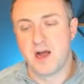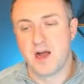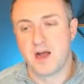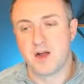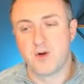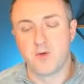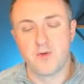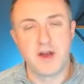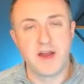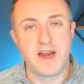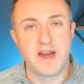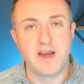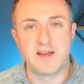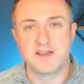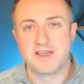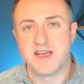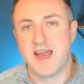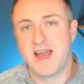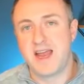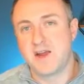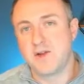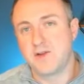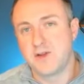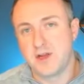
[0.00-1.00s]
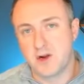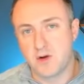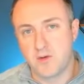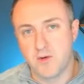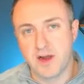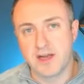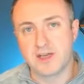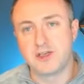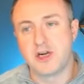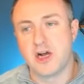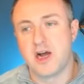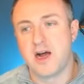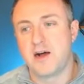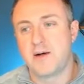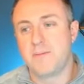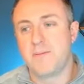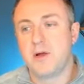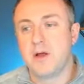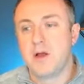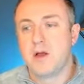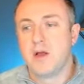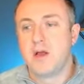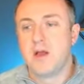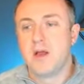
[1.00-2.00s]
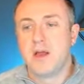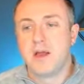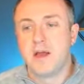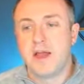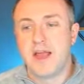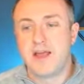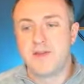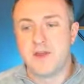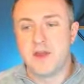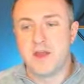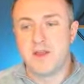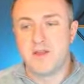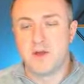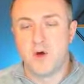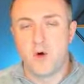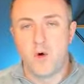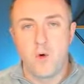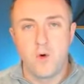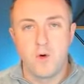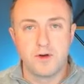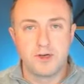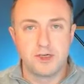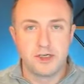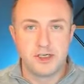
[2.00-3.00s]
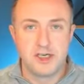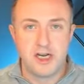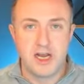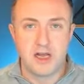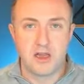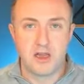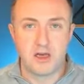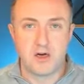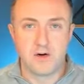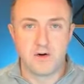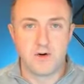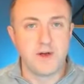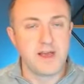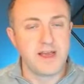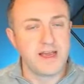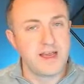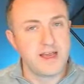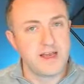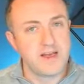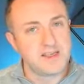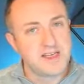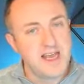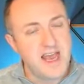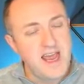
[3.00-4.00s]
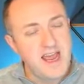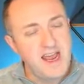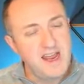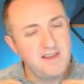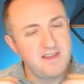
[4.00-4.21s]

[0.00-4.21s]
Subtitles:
Green is, hey, you did a great job. And then the orangish yellow is, hey,